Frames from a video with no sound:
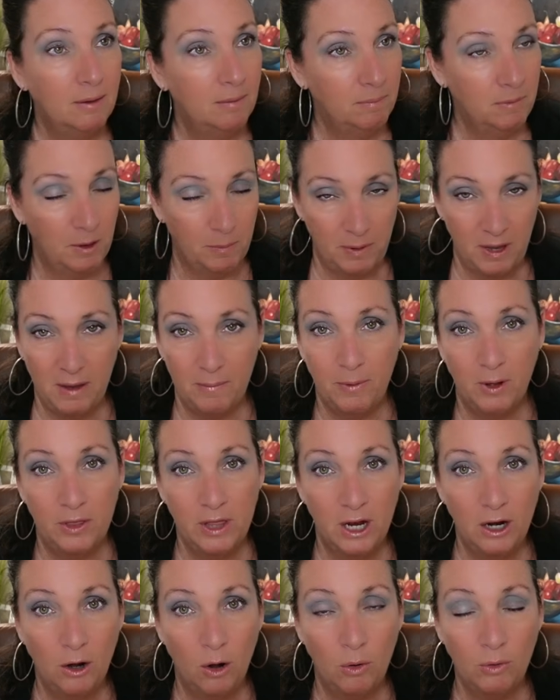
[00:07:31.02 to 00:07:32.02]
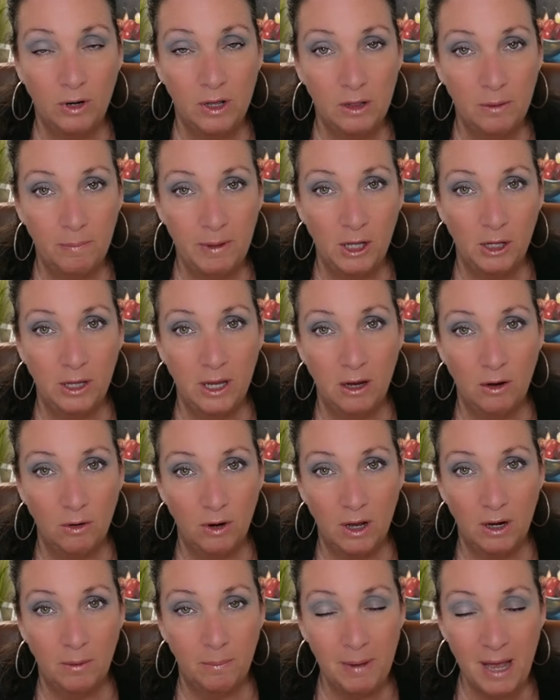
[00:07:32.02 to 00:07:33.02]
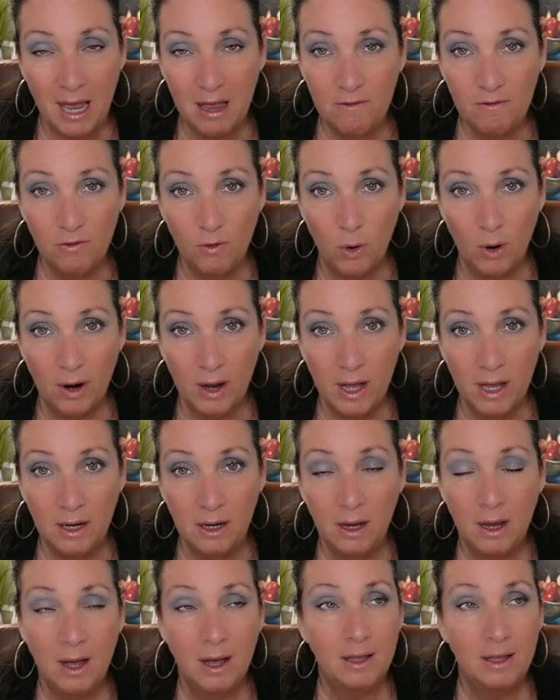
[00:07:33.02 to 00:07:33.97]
The people that own in the building are going to pay for it.